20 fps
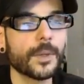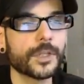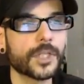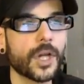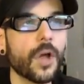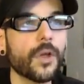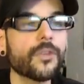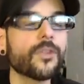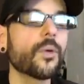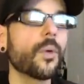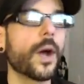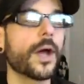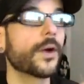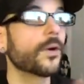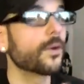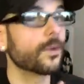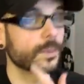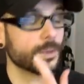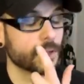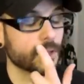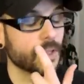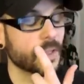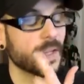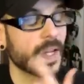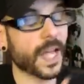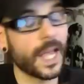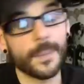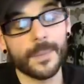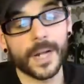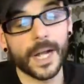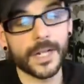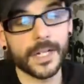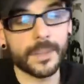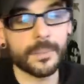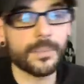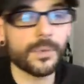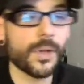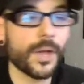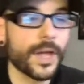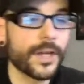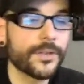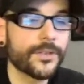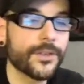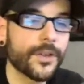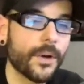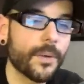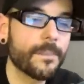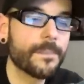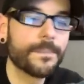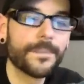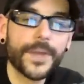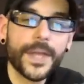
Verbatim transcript: which also I heard was a good game and I didn't play. So